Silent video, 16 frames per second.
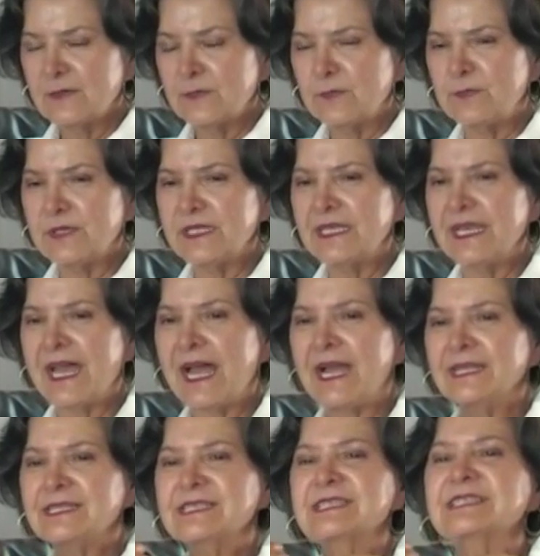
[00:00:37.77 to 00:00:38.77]
but
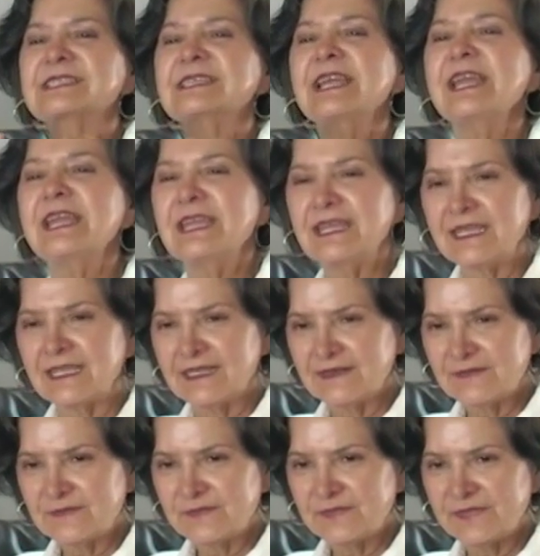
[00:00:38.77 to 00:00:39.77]
not saying
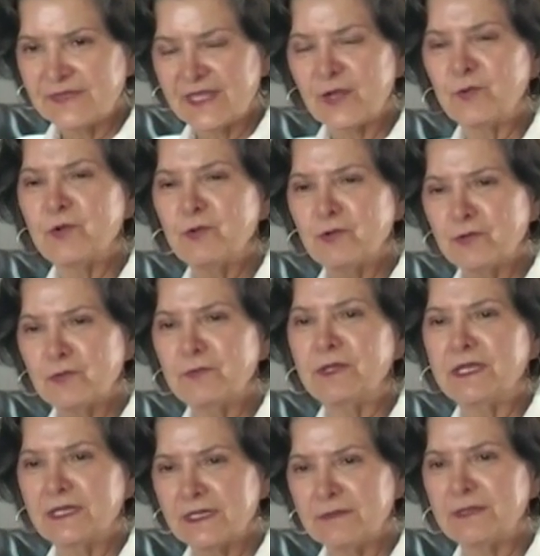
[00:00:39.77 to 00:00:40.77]
that we were
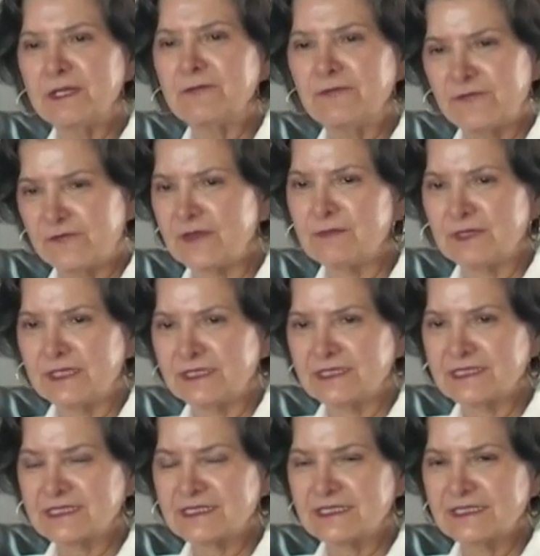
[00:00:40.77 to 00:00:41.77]
becoming
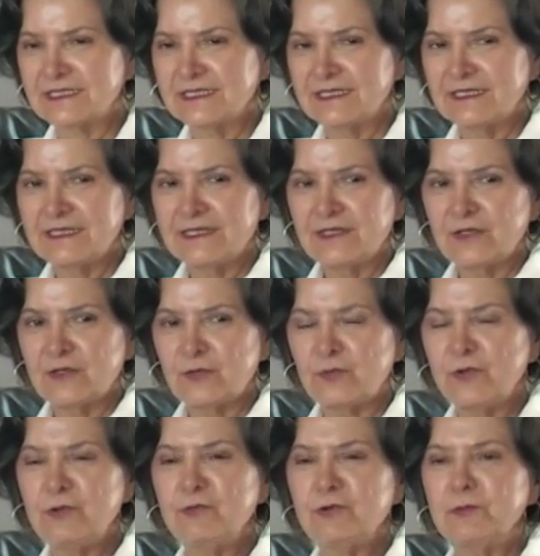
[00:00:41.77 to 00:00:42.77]
feminist.
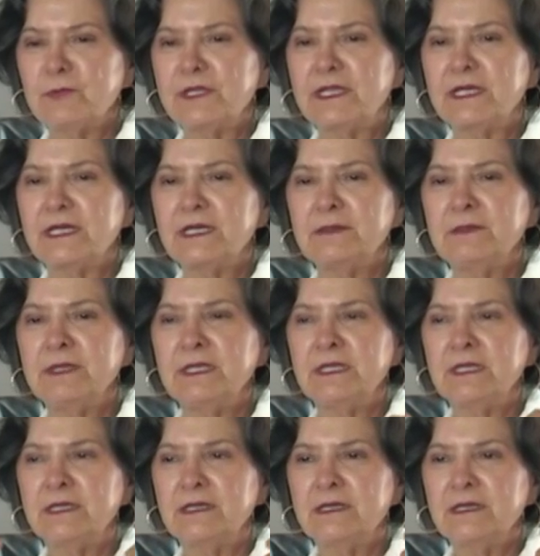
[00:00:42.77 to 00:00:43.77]
We were
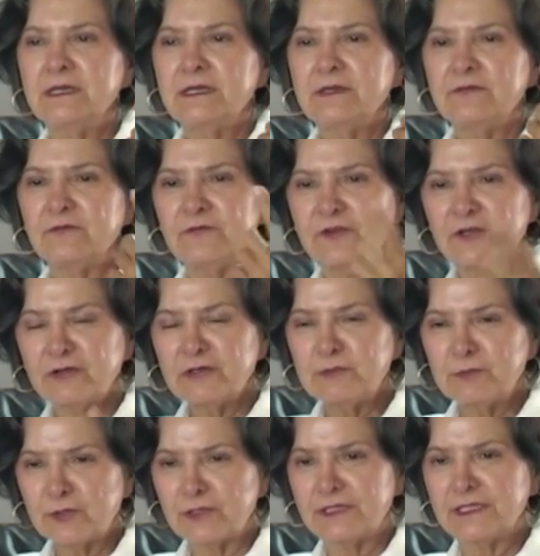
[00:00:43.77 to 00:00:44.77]
becoming very
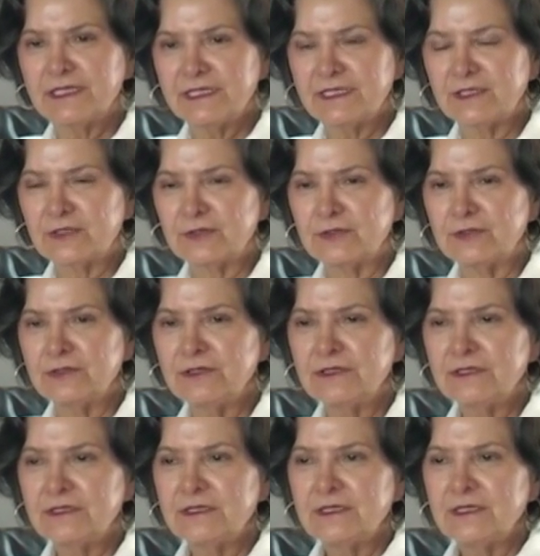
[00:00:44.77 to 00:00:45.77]
political,
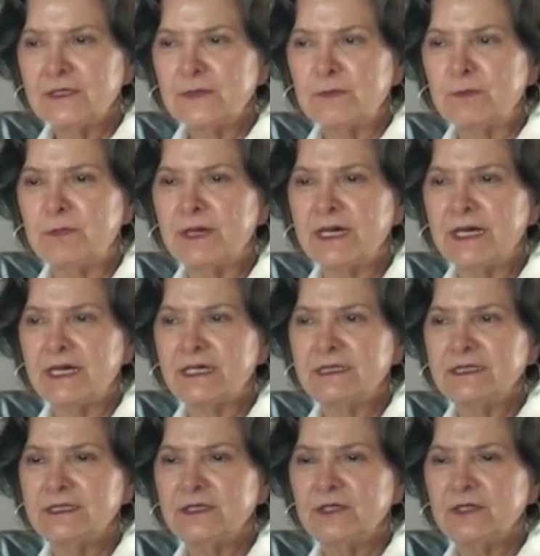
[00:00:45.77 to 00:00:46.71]
but